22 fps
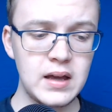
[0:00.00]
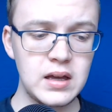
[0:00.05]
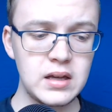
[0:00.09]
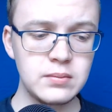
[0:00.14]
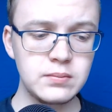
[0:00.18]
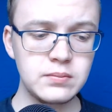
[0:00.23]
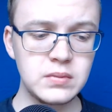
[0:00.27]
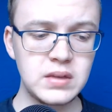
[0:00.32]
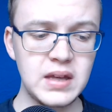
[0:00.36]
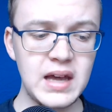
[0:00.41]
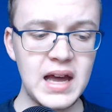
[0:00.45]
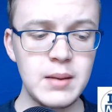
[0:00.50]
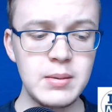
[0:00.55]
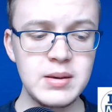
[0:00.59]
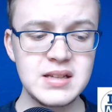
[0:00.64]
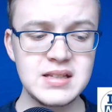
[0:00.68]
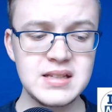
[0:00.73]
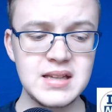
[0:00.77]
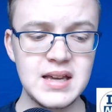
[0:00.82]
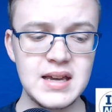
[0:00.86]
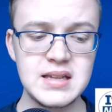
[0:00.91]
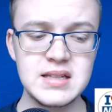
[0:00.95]
Carey
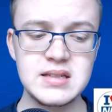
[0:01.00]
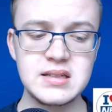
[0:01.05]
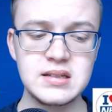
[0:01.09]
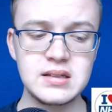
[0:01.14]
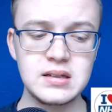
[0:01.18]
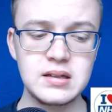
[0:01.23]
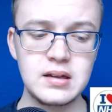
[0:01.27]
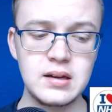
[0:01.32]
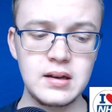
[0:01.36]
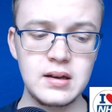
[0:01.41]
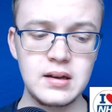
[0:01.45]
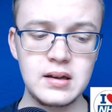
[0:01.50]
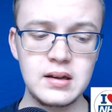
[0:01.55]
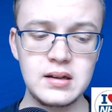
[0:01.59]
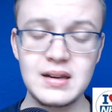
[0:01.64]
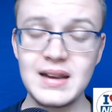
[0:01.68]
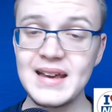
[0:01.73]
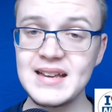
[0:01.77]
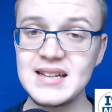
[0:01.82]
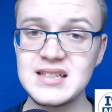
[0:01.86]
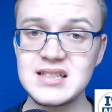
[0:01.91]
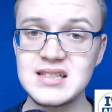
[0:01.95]
says
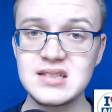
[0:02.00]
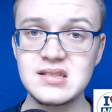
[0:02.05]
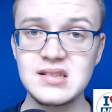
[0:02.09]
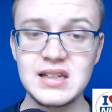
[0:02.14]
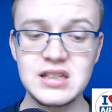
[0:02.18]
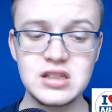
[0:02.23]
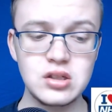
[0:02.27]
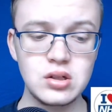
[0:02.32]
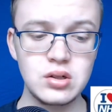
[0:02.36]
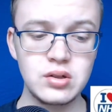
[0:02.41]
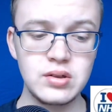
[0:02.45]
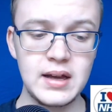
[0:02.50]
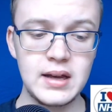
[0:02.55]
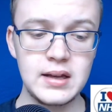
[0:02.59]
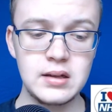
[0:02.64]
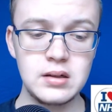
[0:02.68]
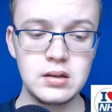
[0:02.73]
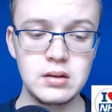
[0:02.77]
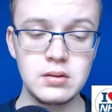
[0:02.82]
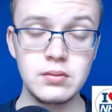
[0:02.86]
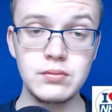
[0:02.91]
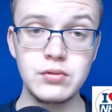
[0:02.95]
nicer
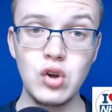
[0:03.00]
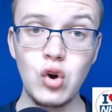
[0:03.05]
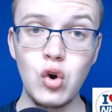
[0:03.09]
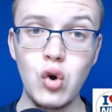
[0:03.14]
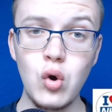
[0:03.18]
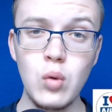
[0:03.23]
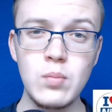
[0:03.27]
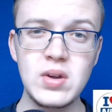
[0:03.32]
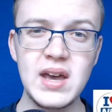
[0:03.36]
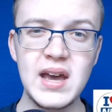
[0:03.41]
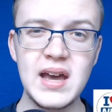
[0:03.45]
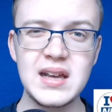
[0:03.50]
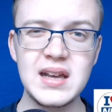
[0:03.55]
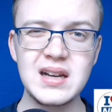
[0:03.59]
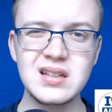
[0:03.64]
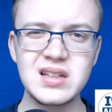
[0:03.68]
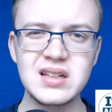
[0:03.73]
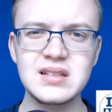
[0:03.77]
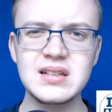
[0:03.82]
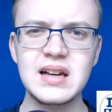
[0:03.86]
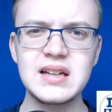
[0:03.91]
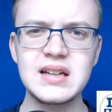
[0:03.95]
than the home kit, and I
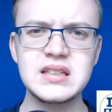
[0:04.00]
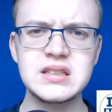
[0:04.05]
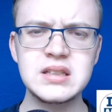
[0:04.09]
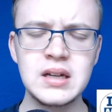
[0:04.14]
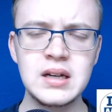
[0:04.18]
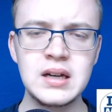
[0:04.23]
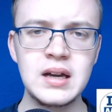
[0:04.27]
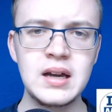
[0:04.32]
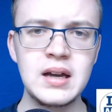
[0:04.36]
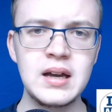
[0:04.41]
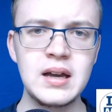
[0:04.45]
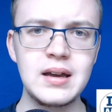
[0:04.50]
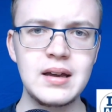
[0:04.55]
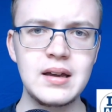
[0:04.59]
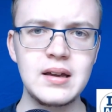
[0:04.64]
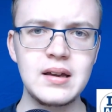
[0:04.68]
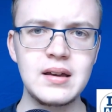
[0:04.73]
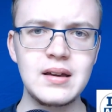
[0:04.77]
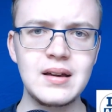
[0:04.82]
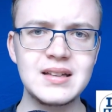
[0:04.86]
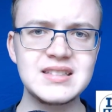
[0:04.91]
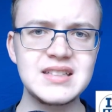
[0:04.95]
think that is
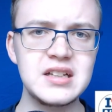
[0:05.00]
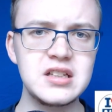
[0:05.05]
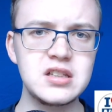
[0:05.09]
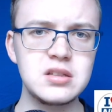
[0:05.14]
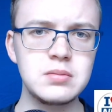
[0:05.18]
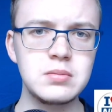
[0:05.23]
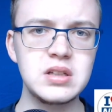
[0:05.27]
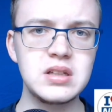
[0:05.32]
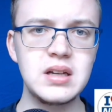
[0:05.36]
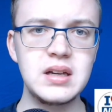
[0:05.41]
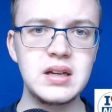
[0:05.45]
a sentiment that is